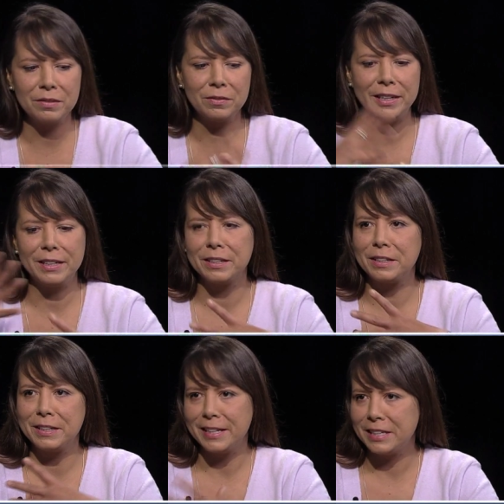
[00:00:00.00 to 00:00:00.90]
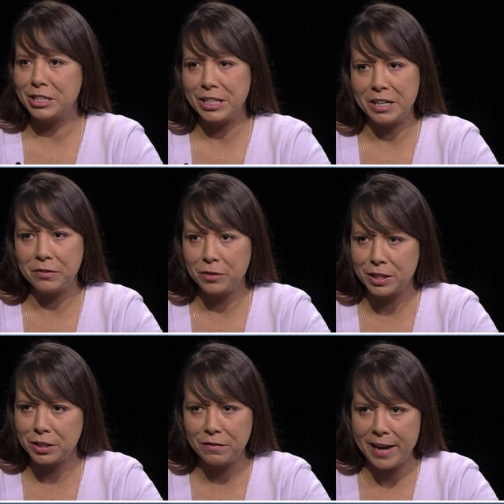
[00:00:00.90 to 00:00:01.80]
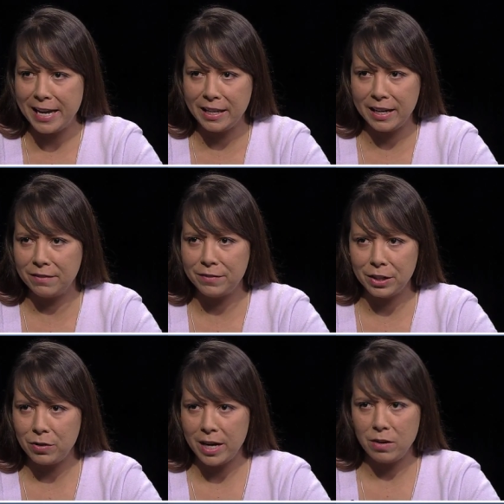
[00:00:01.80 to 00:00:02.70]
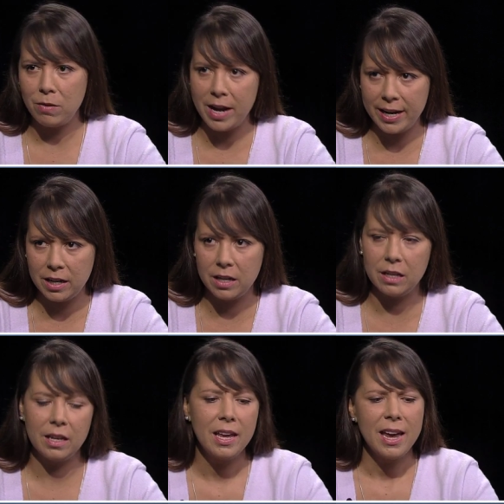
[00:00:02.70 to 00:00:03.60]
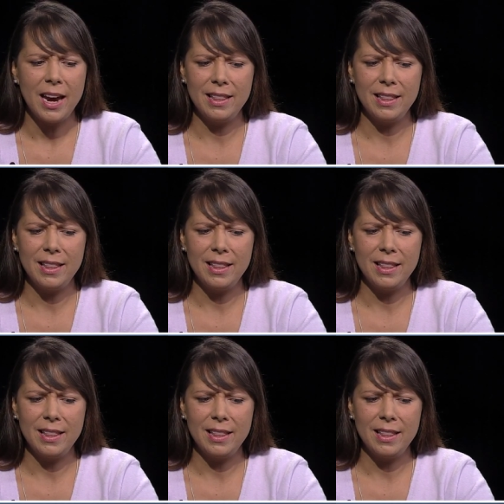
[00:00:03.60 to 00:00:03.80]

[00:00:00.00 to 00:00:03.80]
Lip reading: we'd heard that the sheriff was surveilling for quite a while,